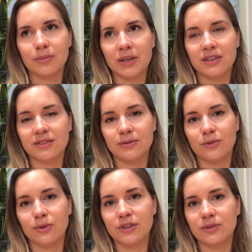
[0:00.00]
Because of
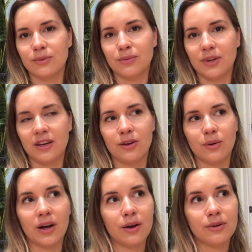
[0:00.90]
course, when we
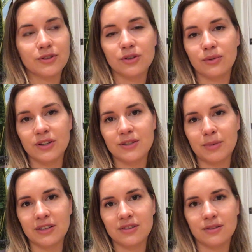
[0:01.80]
go out into green
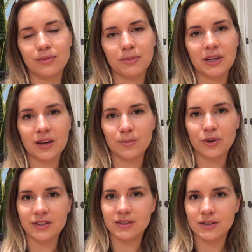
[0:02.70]
spaces, we become
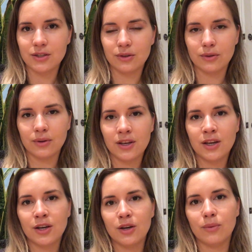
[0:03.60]
present to
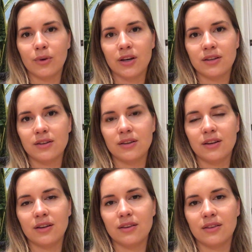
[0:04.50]
what
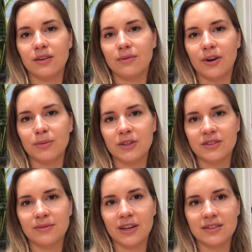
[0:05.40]
the environment
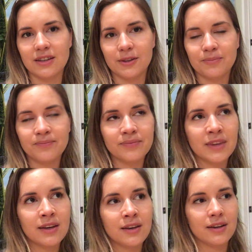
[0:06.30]
is facing.
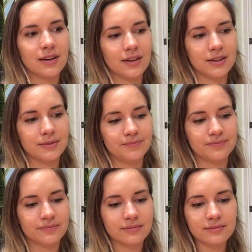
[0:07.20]

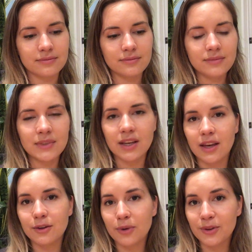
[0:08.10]
And
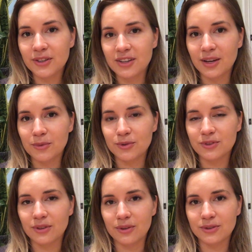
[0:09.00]
around that time, I
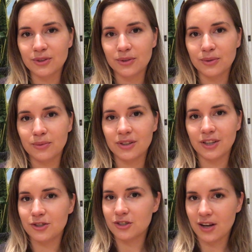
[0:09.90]
was also
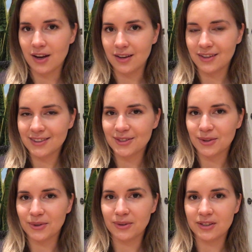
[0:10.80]
really shy,
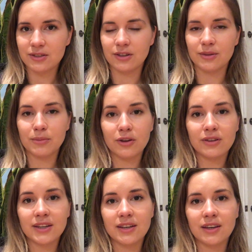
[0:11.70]
so I started
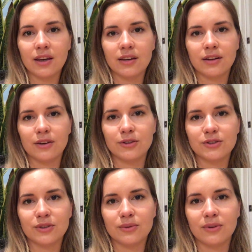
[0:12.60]
modeling, and I
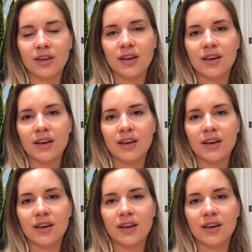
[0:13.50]
also